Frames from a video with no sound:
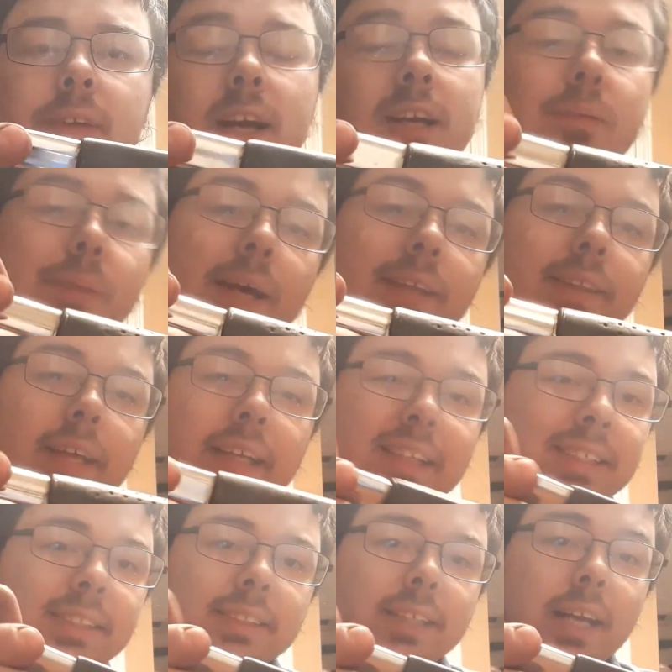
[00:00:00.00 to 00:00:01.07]
Now you may think
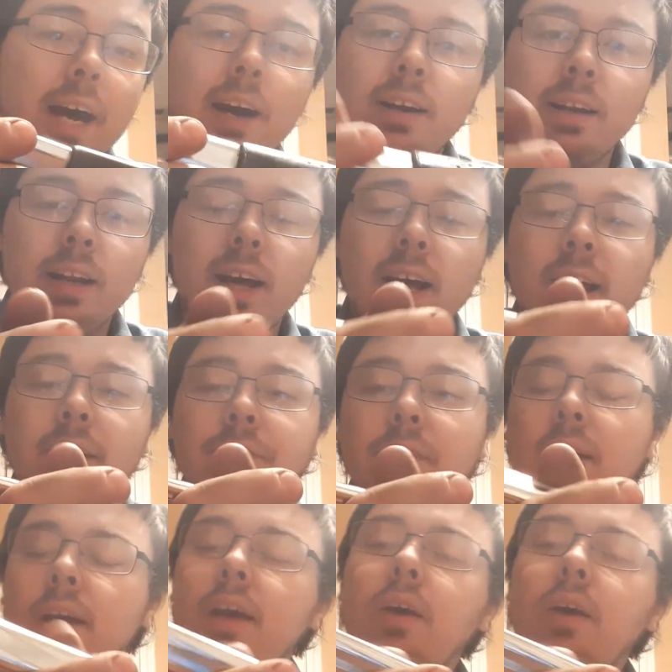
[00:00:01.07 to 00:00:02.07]
this is not a knife.